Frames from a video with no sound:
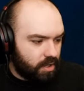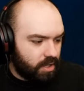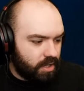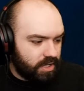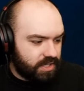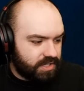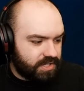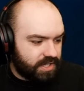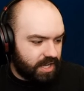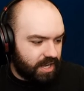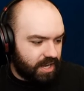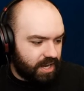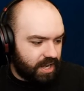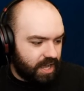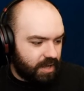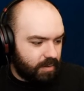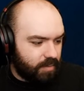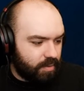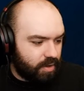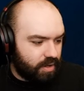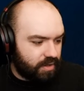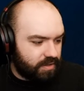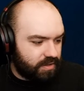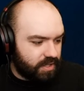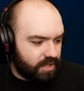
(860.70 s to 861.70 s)
he's out of
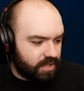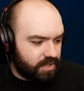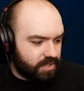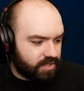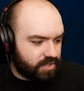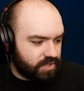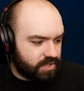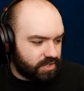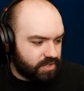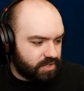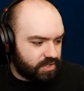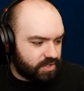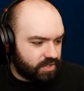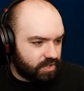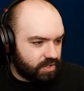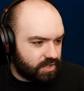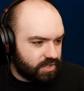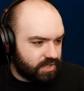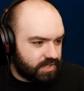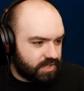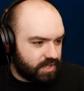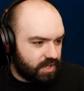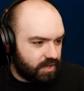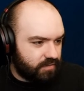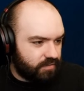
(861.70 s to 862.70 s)
ammo, I think, so he's just gonna
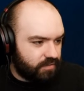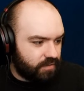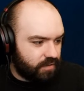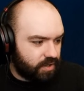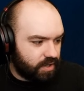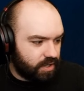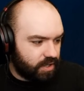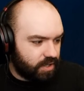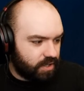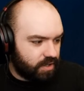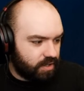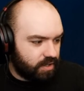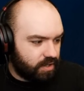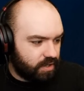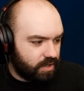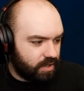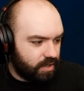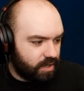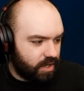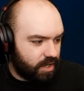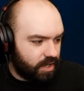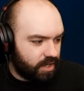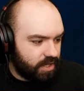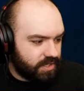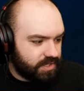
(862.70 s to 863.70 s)
start fucking.
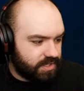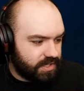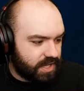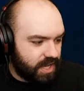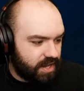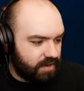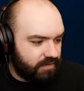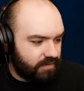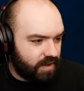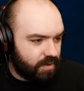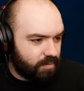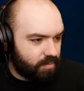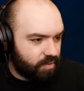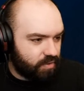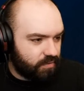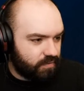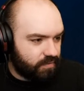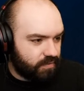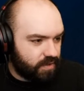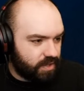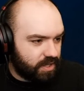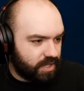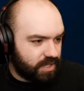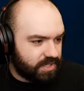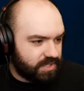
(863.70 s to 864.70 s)
Yeah, he's out of ammo
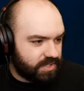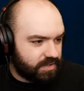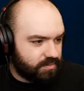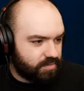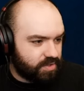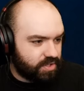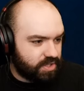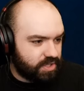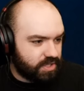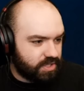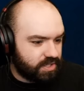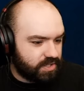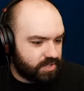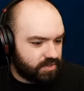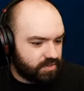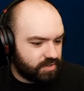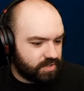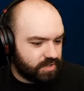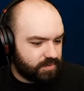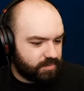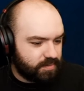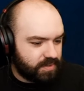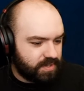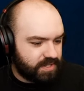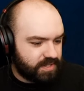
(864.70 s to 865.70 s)
for the SMG, so
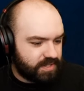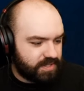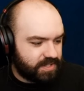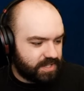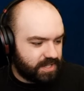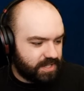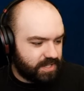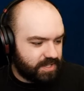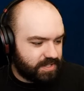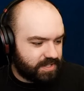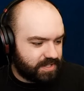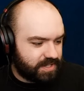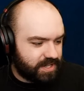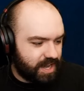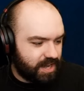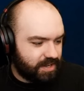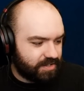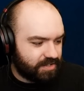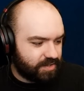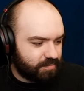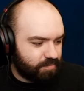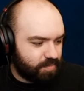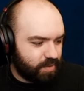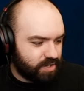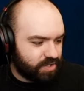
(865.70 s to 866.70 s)
he's he's, he's down
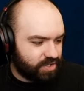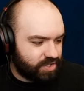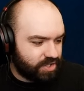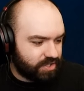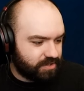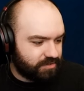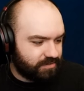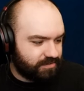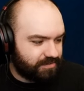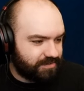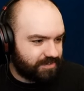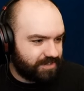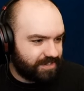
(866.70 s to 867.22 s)
to punching.